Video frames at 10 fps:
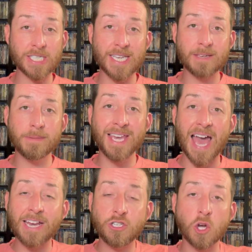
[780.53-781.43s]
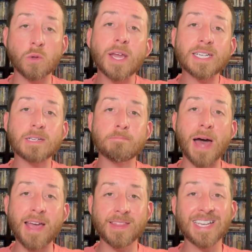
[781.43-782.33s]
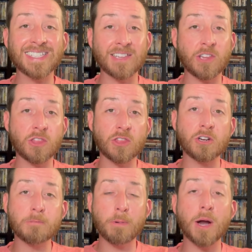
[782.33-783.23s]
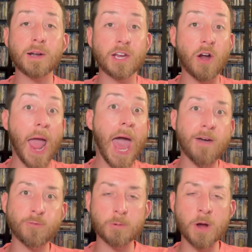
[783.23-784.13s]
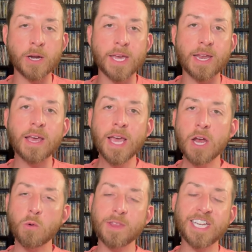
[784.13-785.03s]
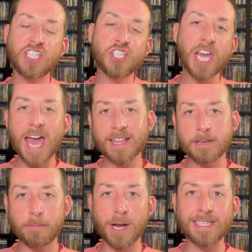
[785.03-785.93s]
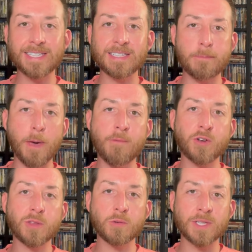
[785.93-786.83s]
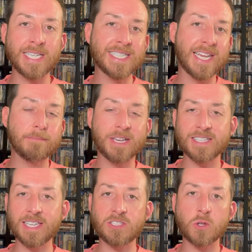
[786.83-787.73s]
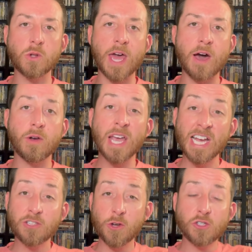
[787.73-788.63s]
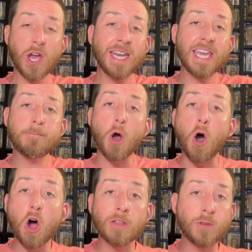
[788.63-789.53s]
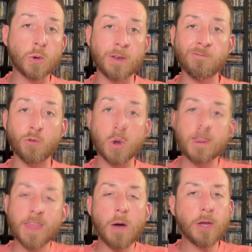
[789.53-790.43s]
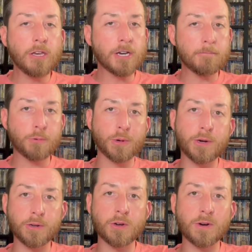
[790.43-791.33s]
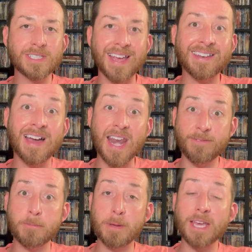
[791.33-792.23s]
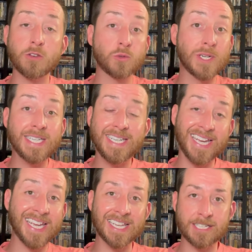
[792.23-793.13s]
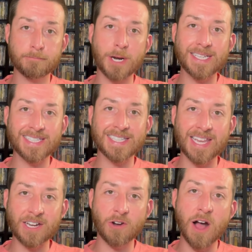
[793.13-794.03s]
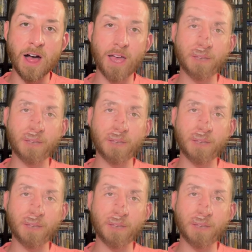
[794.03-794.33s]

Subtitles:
like me, I don't like to buy things on the third party or aftermarket where they jack the prices up after the release date because they sold out. So I try to keep all of you informed. That way you can pre-order yours and not have to pay those ridiculous prices later on.